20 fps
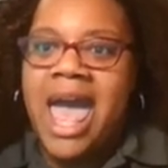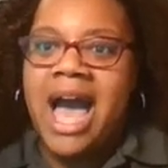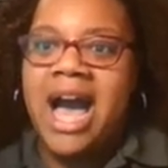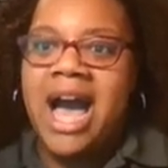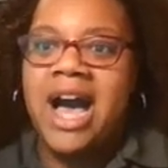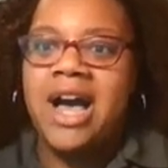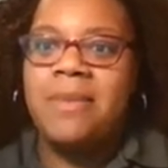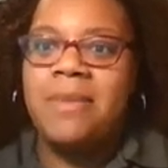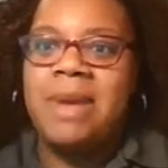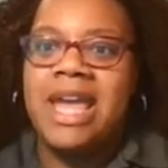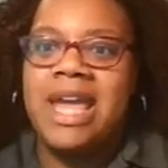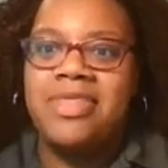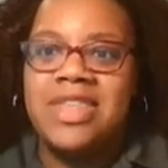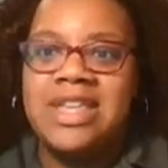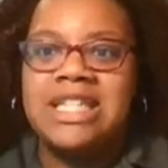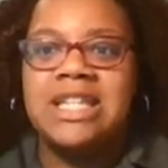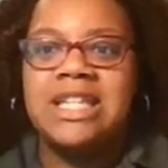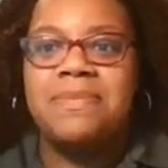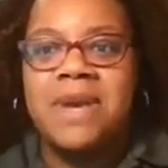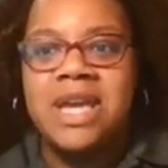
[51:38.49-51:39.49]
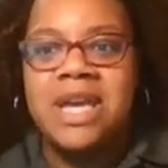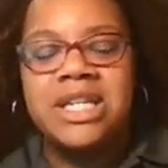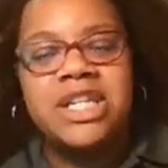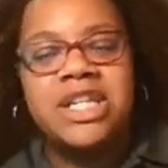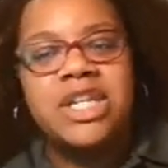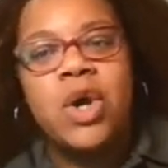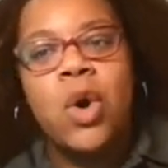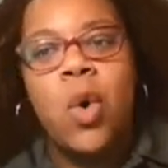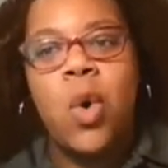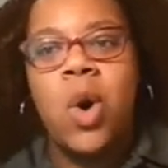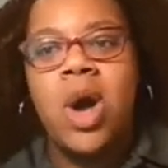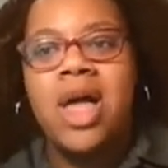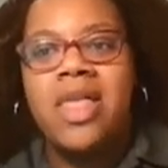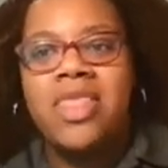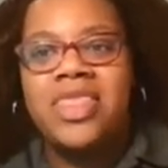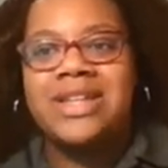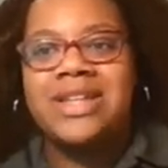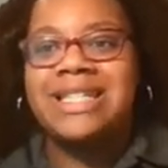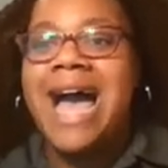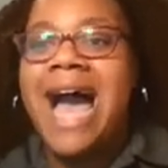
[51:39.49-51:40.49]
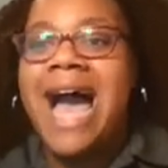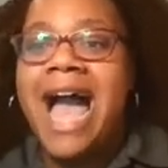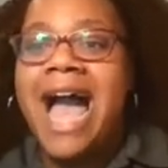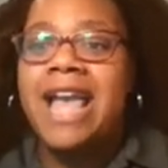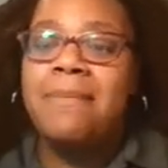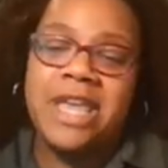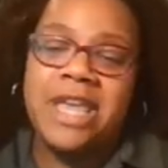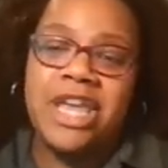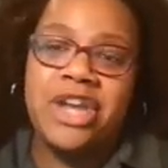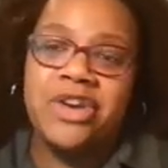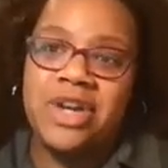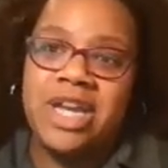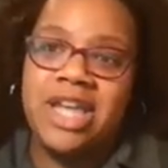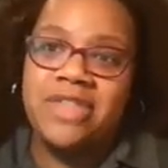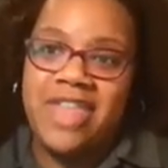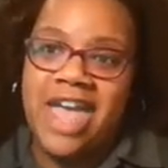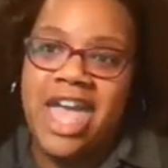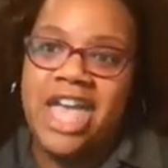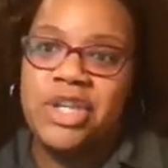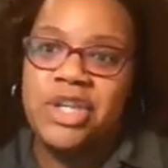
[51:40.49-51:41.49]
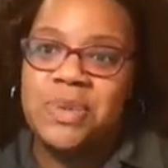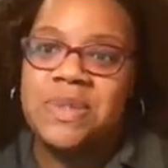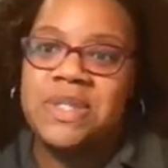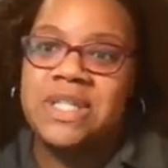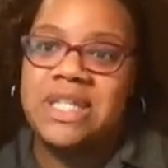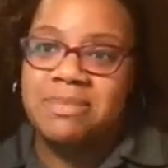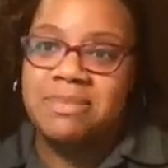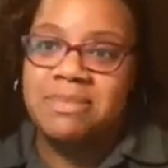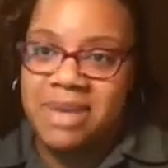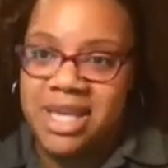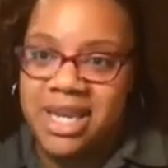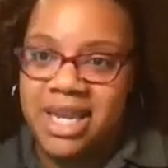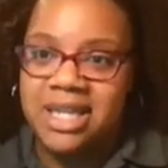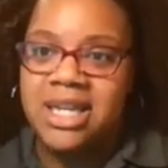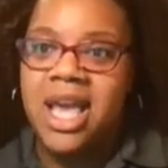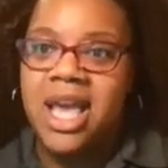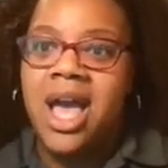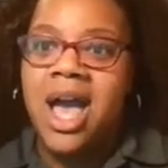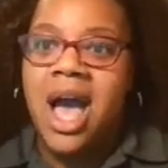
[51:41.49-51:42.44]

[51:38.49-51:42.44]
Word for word: And then depending on the time period that you submitted,